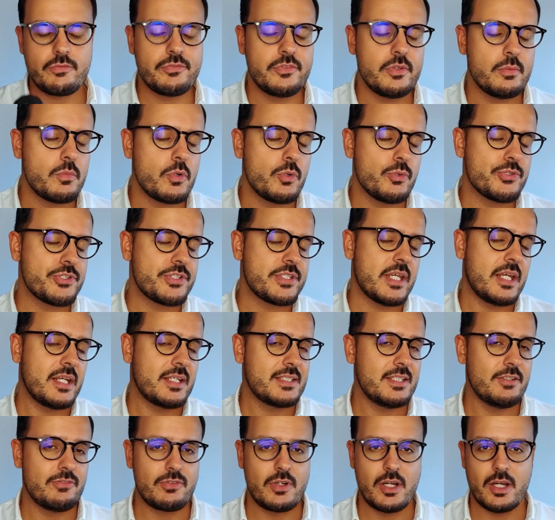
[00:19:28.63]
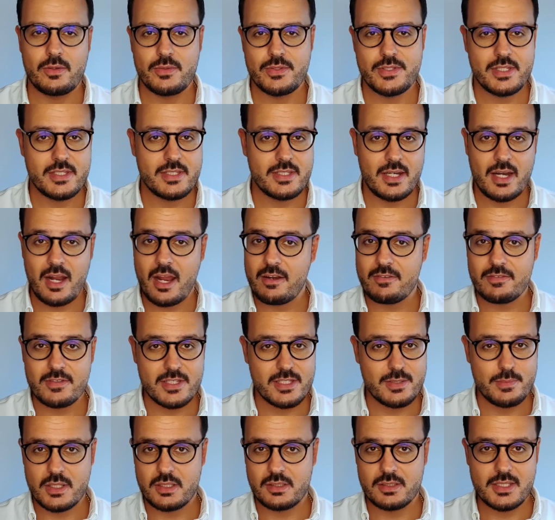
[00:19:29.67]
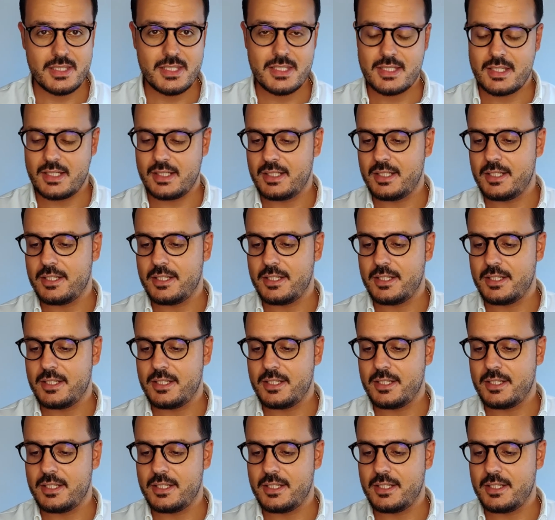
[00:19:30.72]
of the most sexy fragrances that I ever smelled.